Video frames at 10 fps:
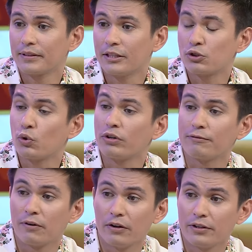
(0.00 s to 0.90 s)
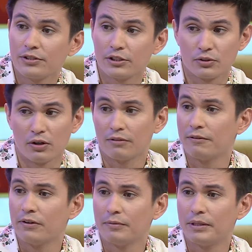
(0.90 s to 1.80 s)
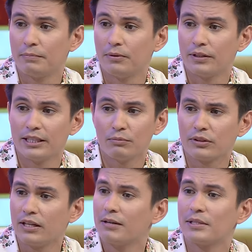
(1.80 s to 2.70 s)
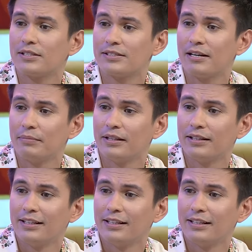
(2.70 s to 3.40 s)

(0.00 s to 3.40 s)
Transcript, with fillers: It's shorter for others, it's longer for other people. Hindi mo talaga masasabi